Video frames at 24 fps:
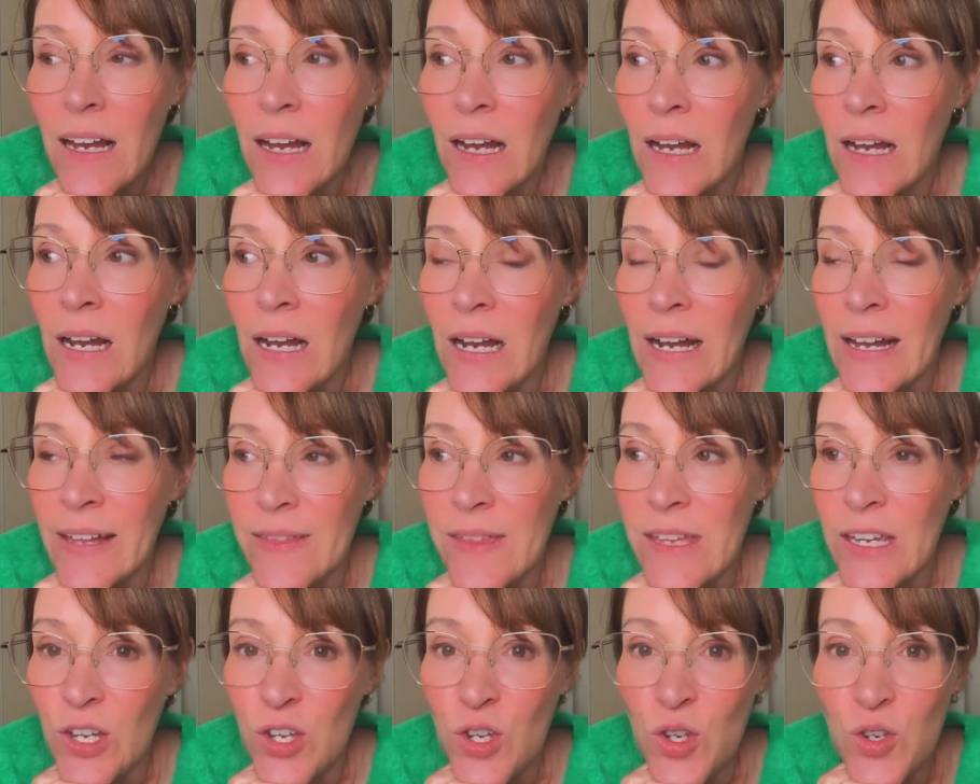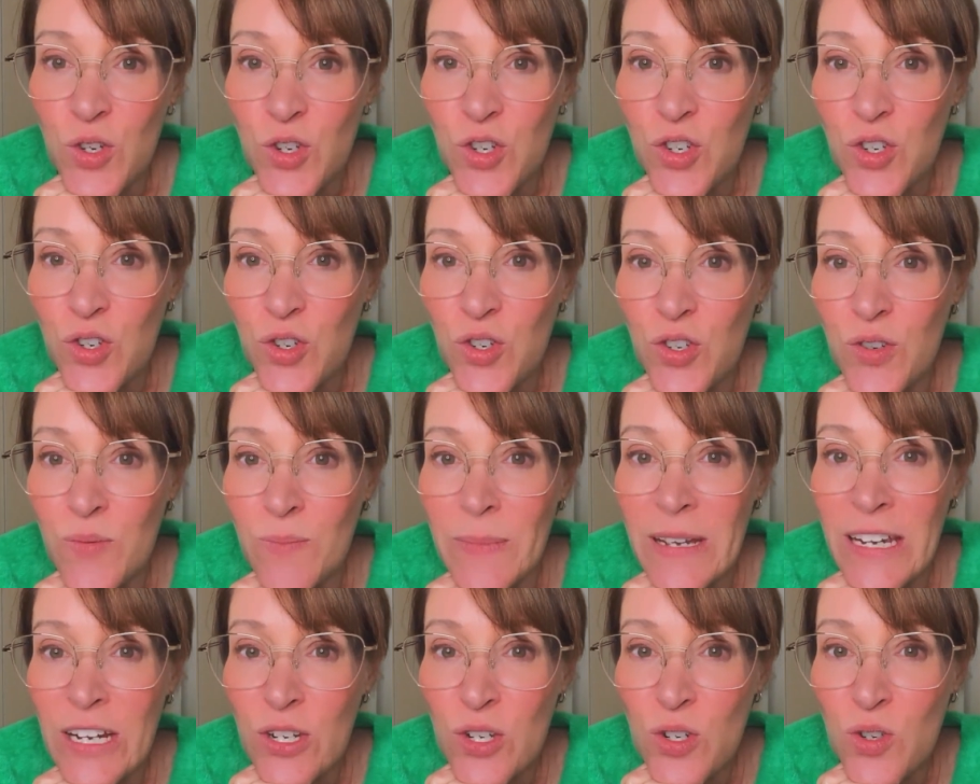I think you should
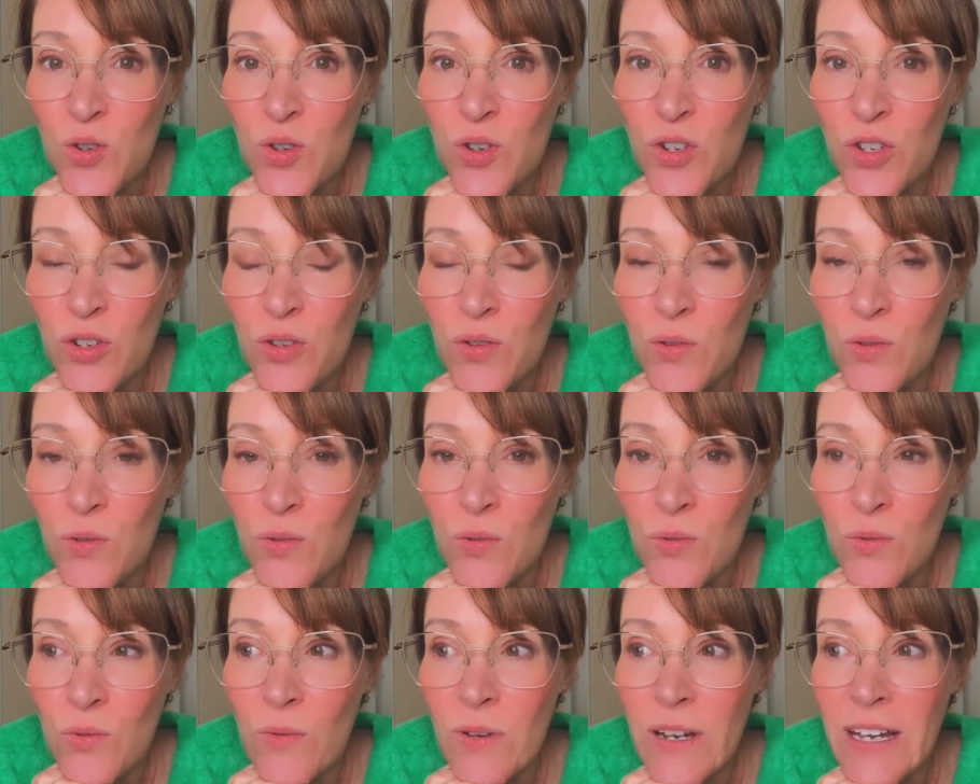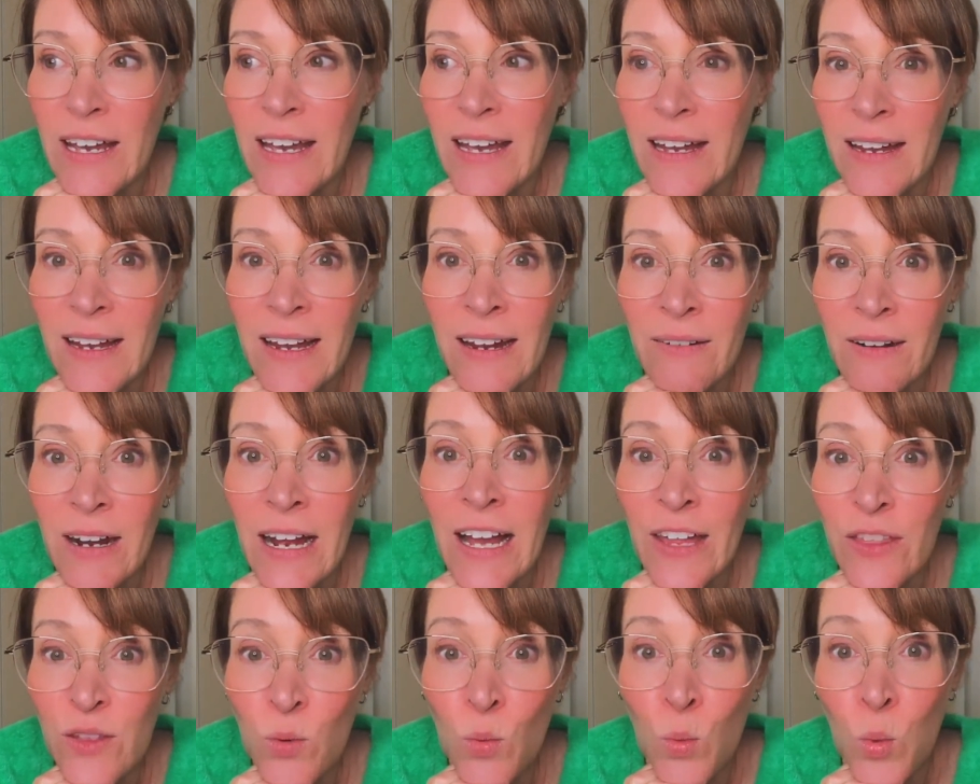make sure you are
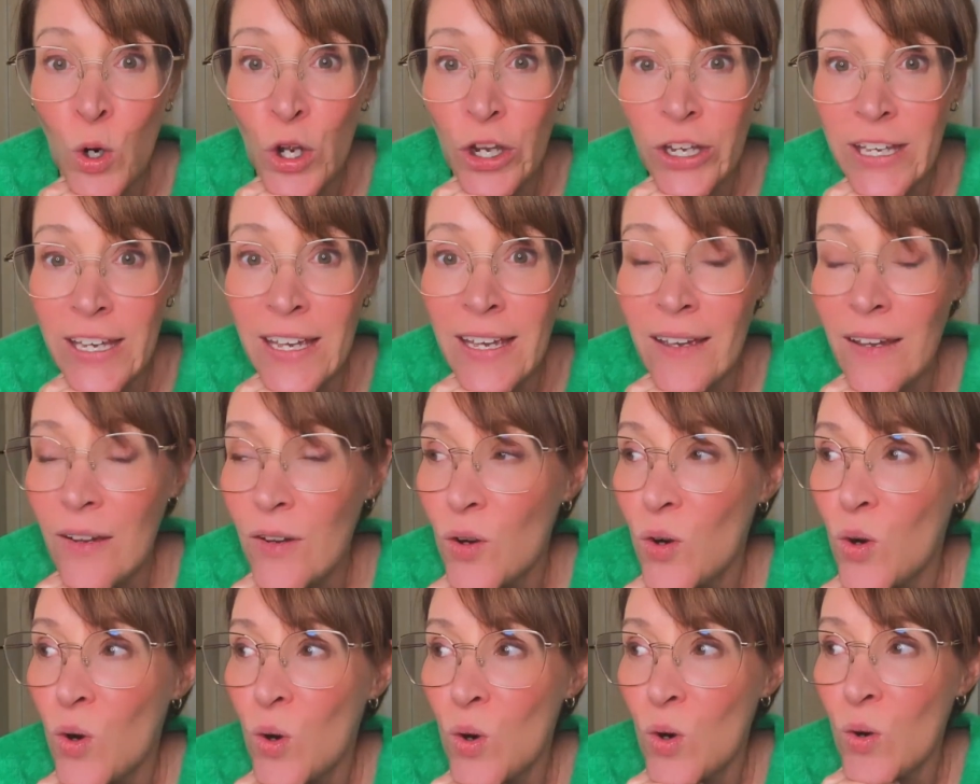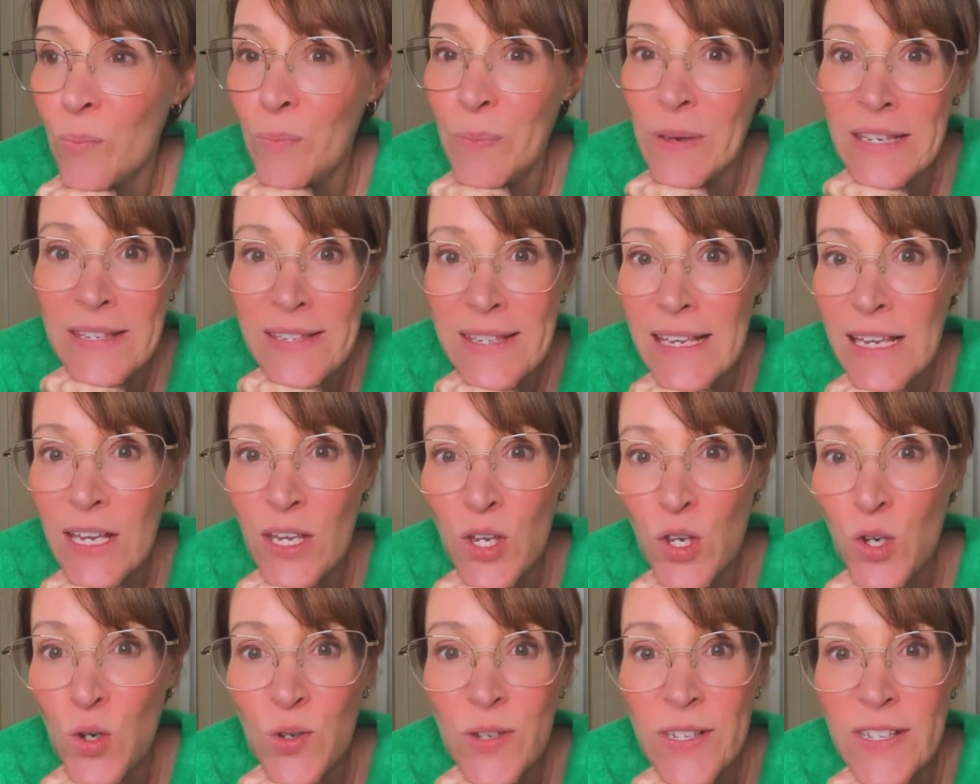either working or
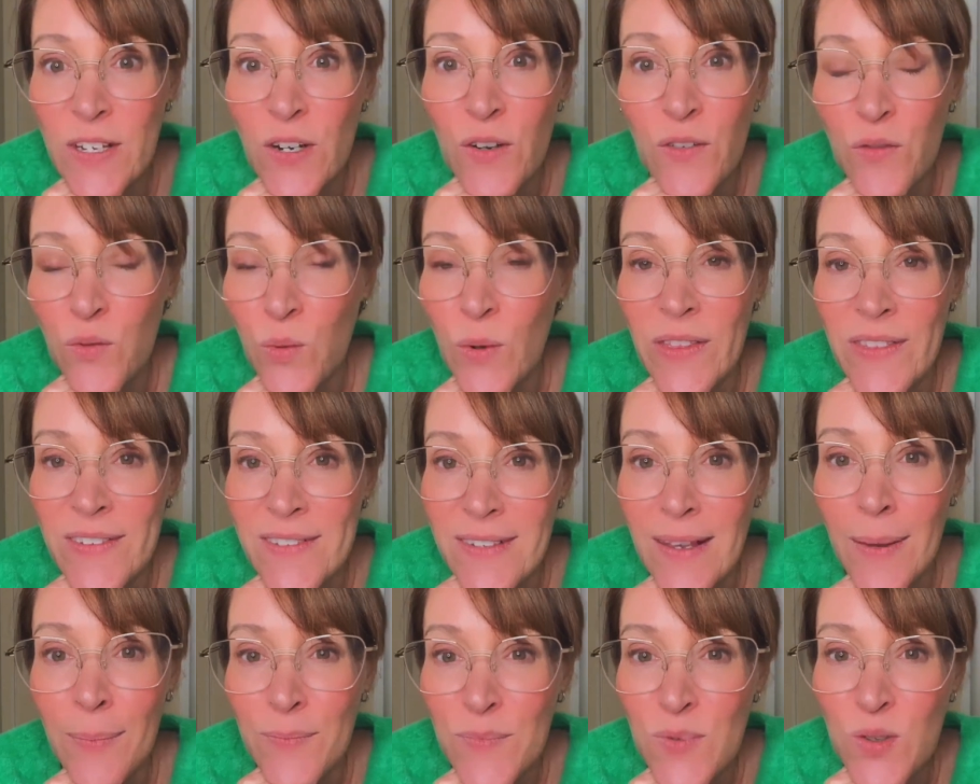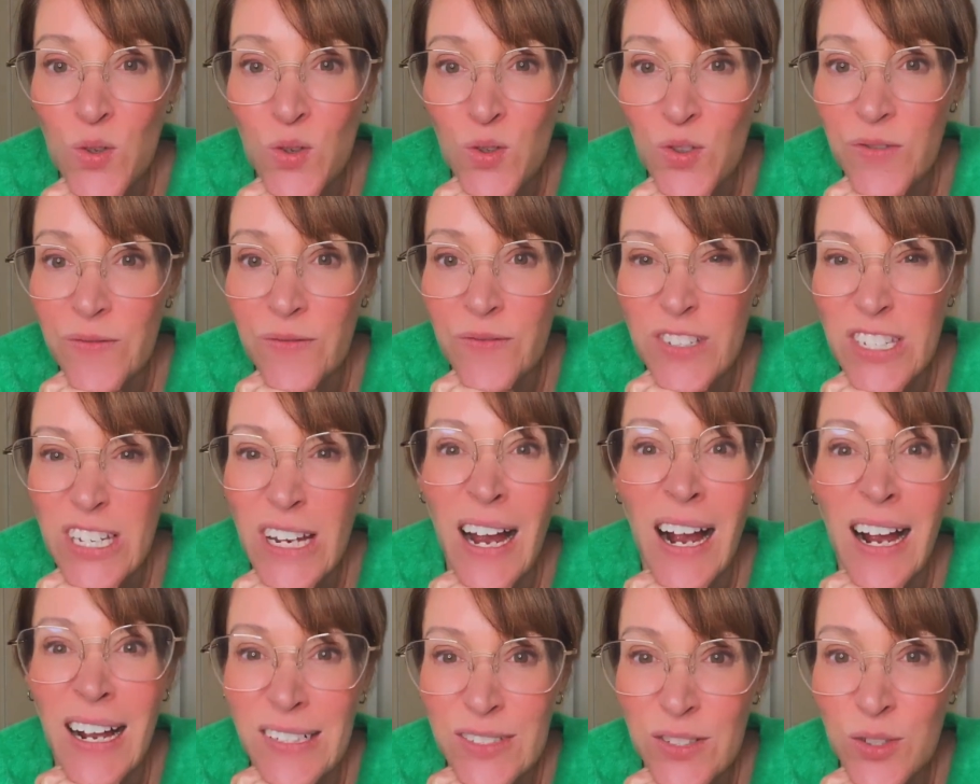busying yourself with some sort of
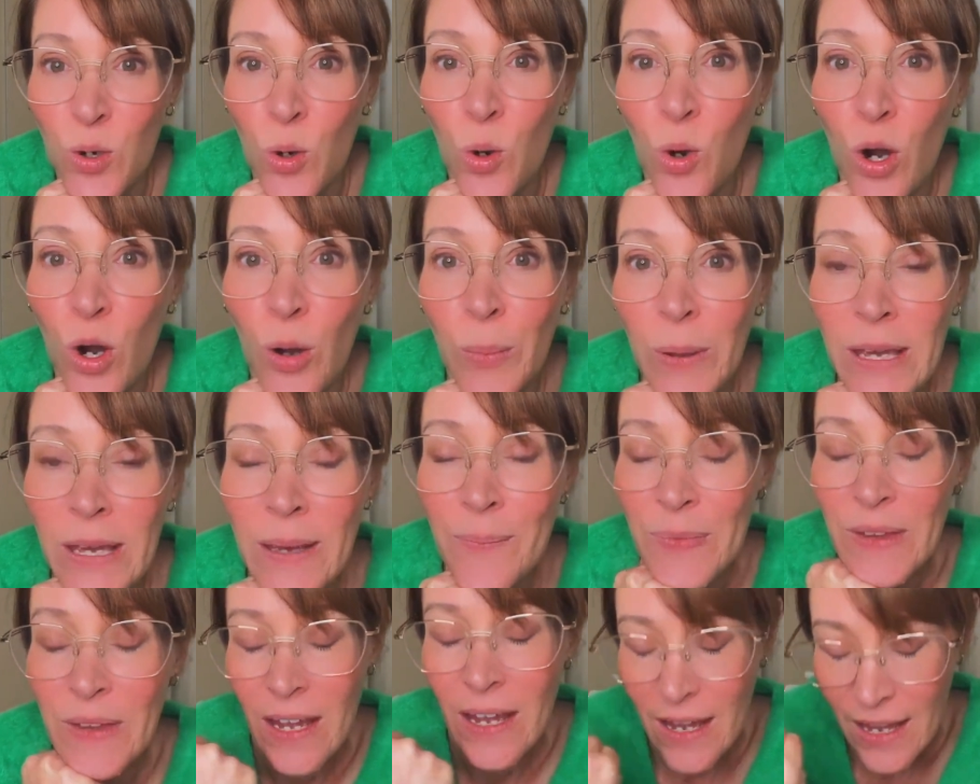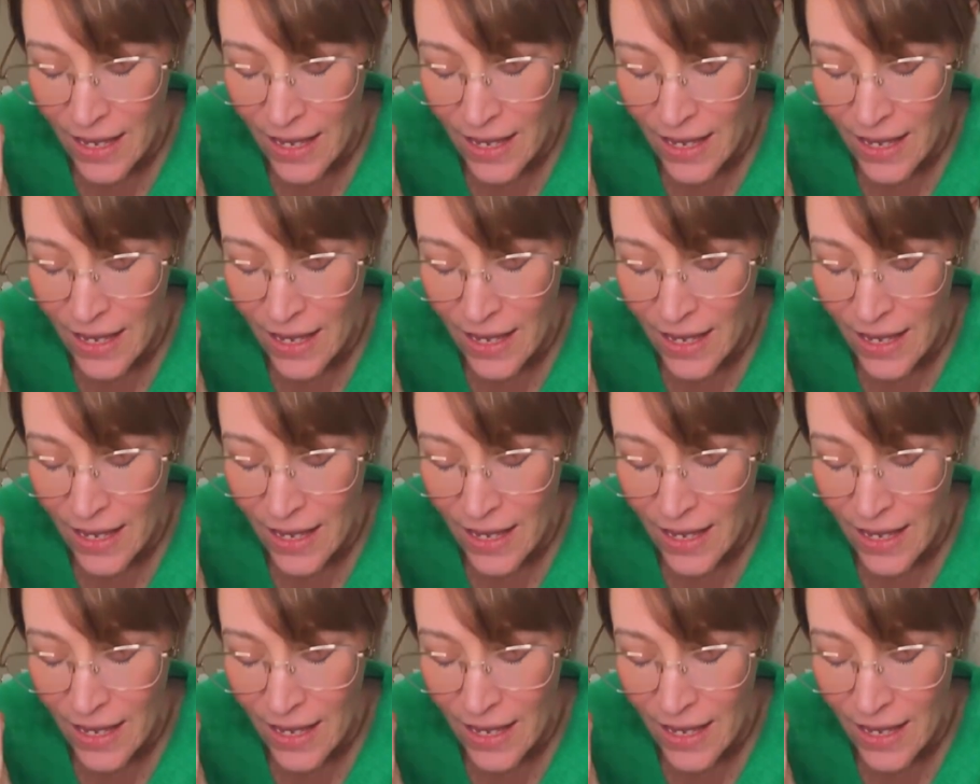task or hobby.